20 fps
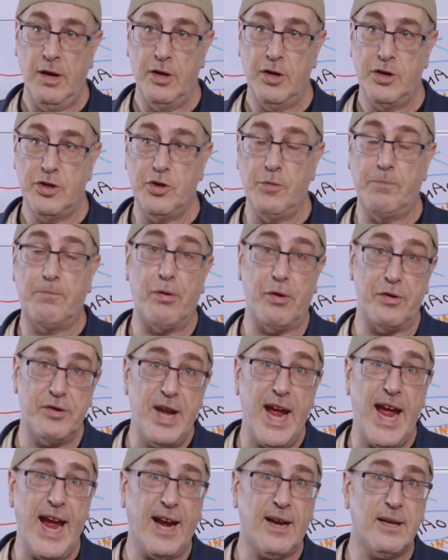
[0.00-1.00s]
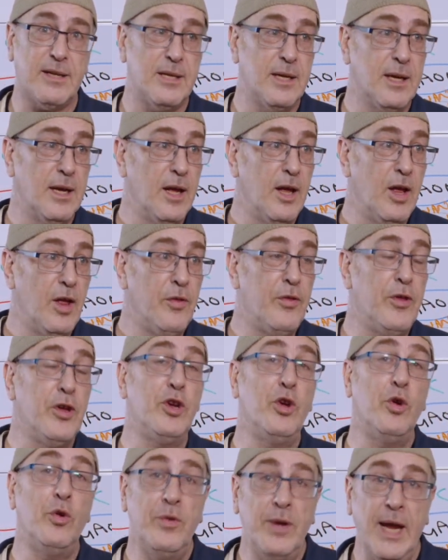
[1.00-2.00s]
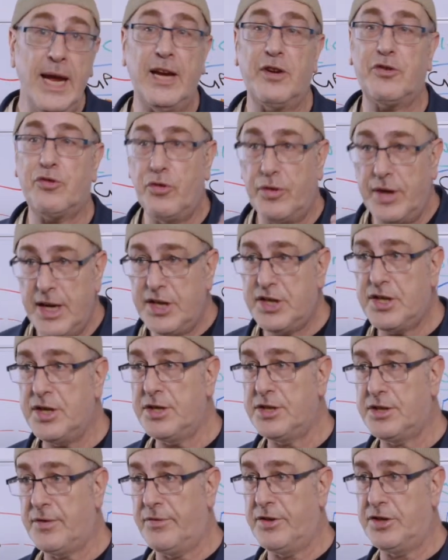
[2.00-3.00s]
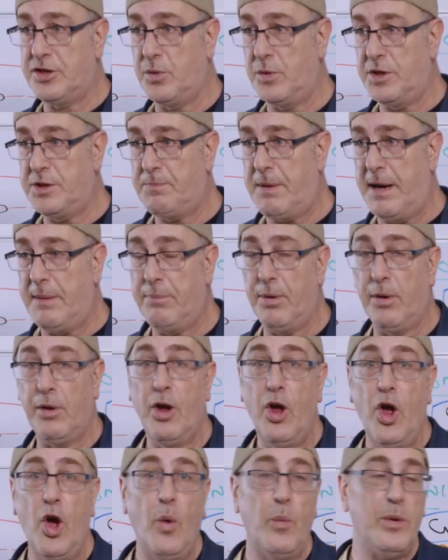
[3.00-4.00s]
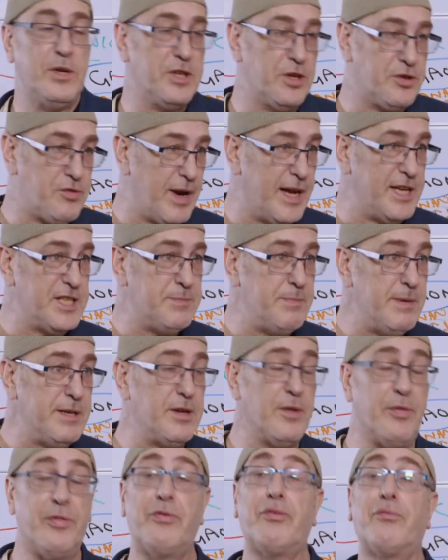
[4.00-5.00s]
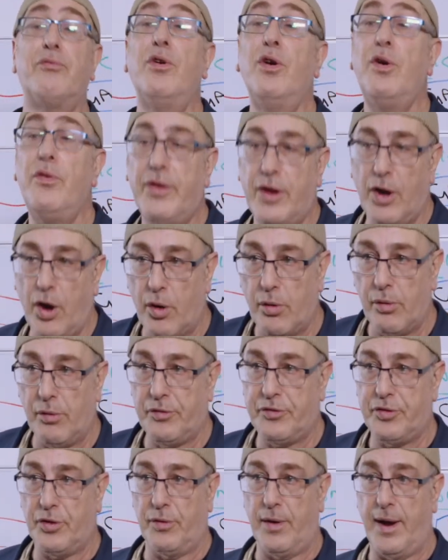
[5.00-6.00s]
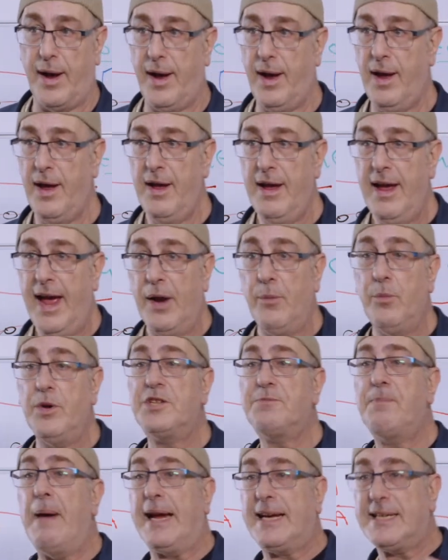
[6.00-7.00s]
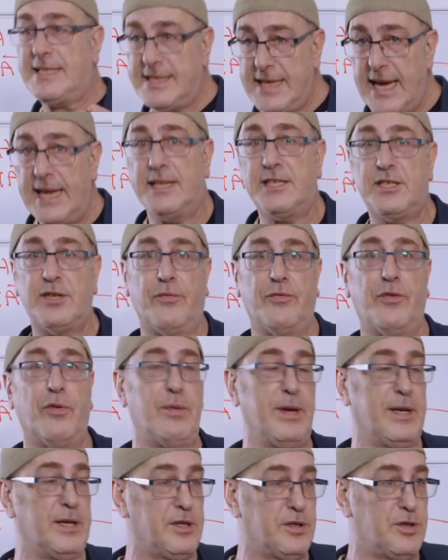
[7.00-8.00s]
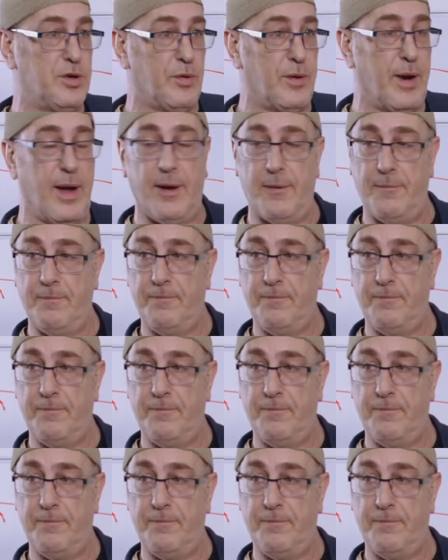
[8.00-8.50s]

to protect the unique traditions of the Jewish people, which are transmitted through the oral Torah and which make sense of the written Torah.